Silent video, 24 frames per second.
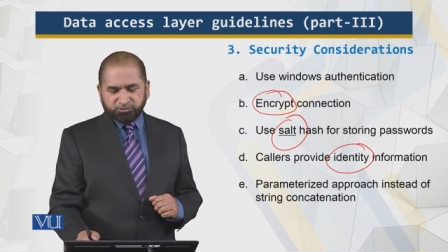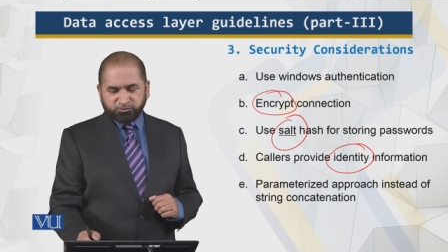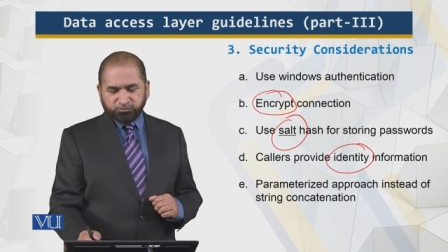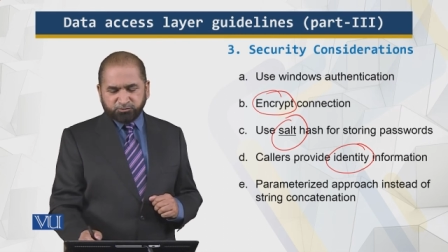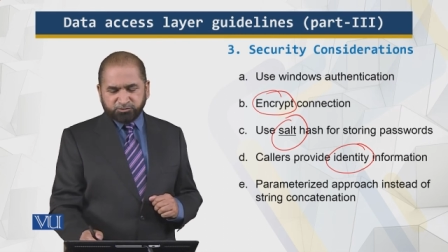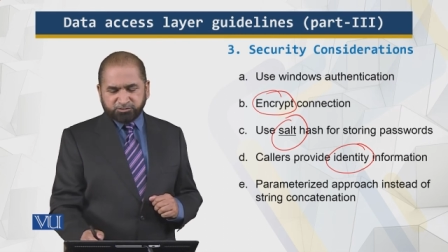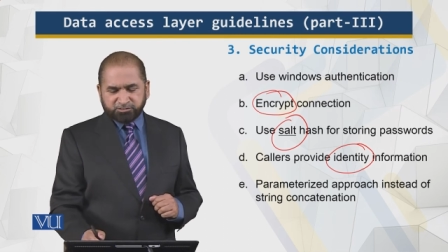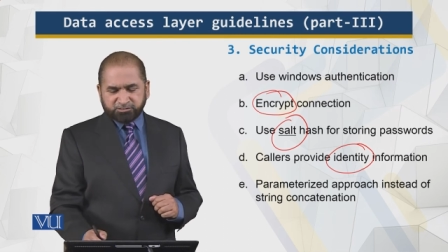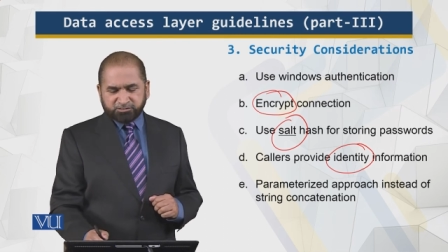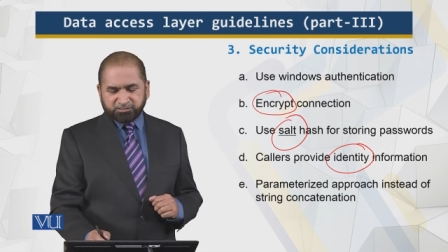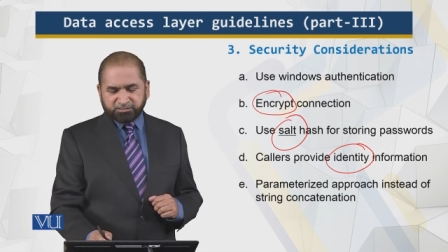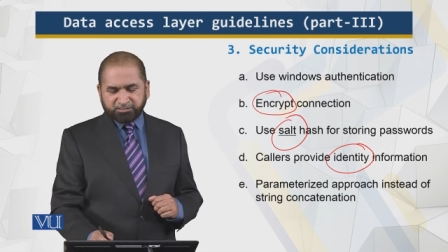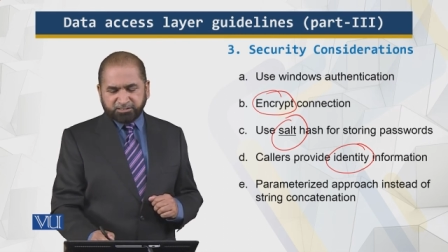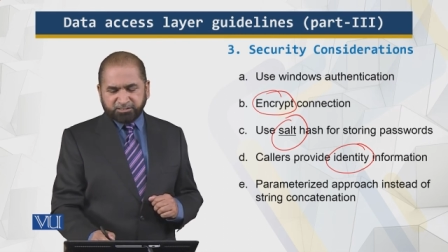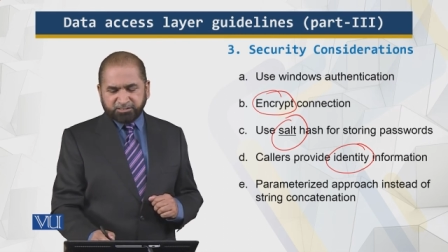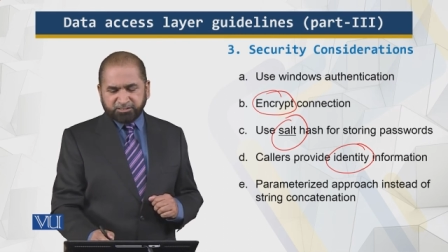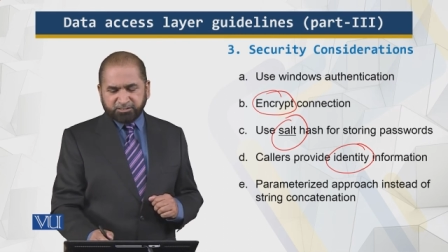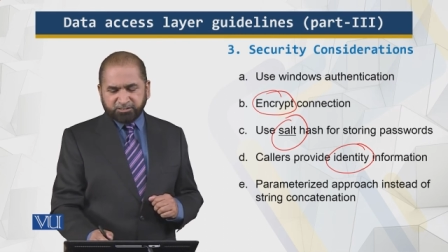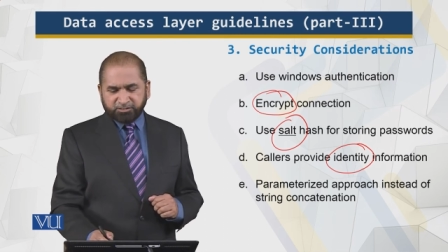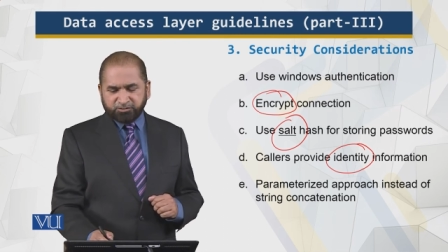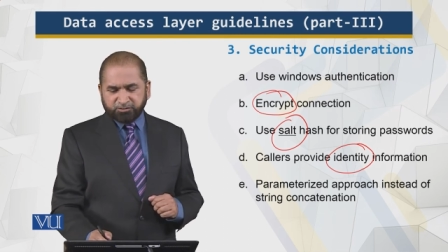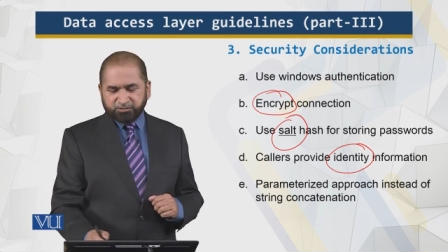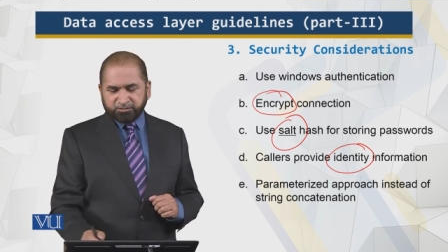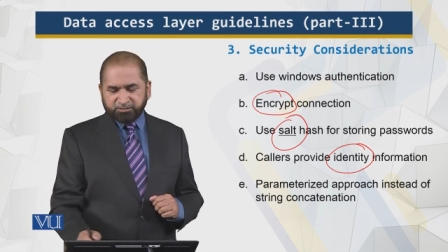use
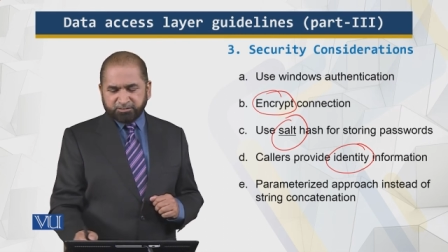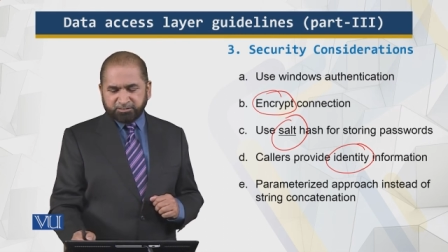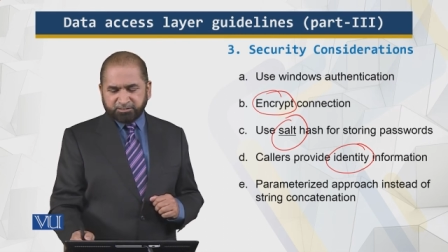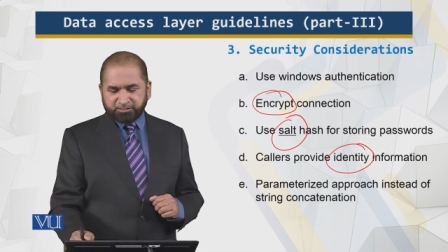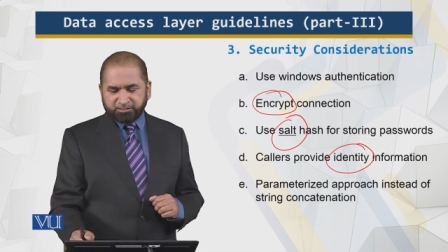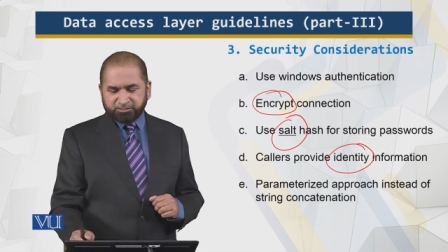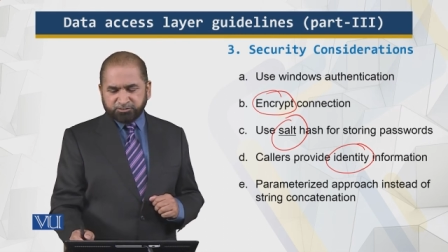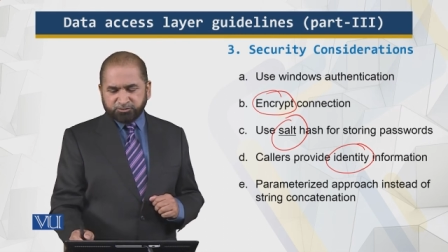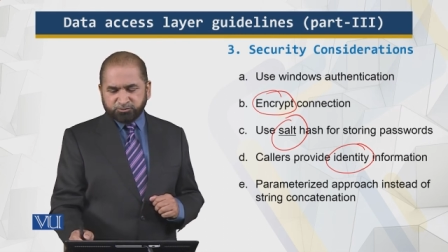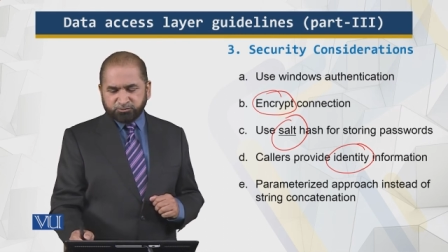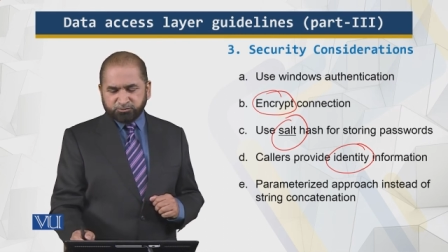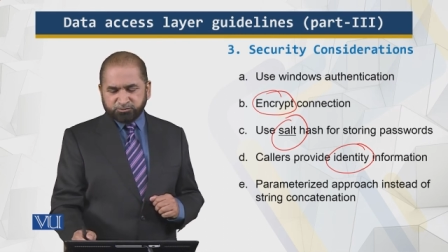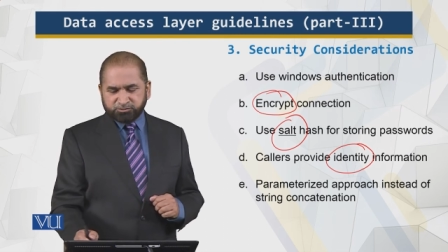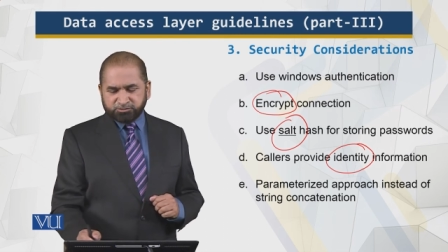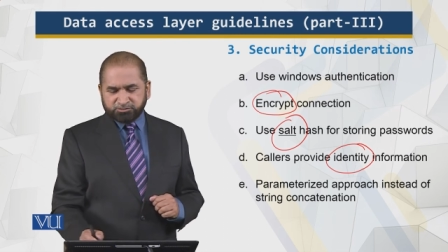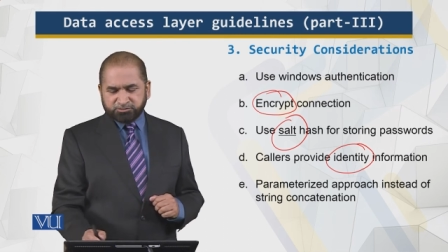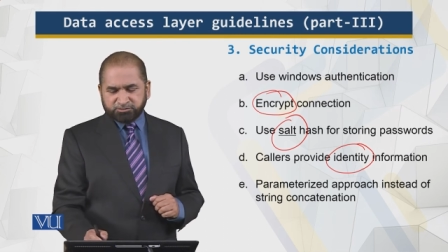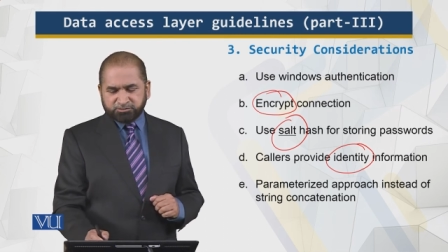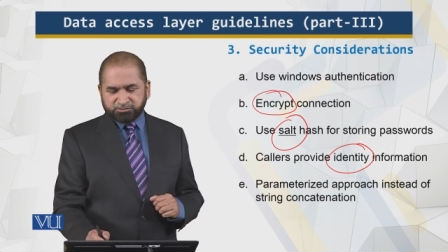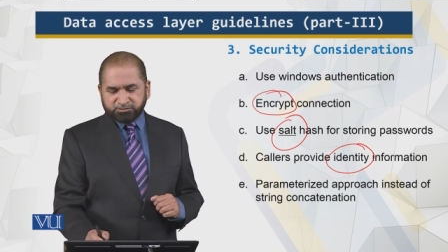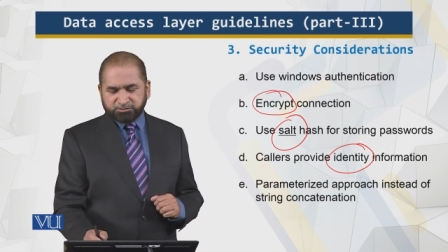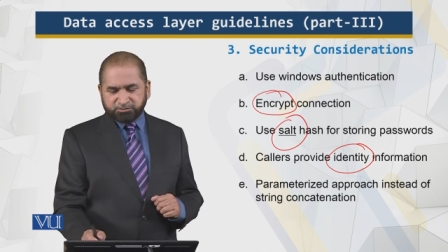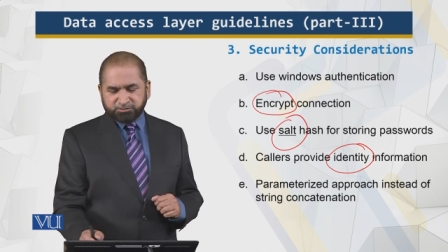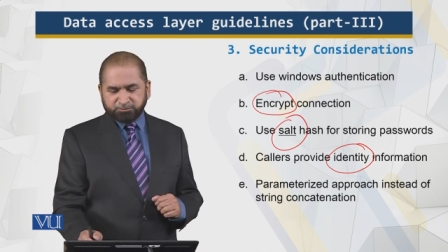string uh,
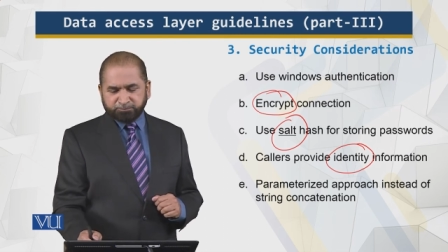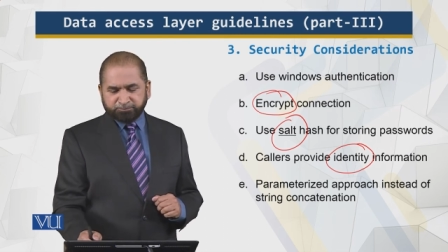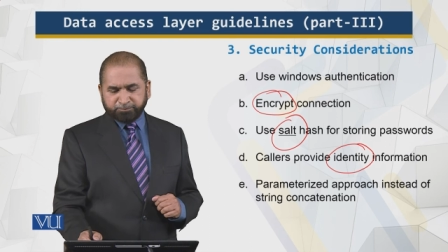use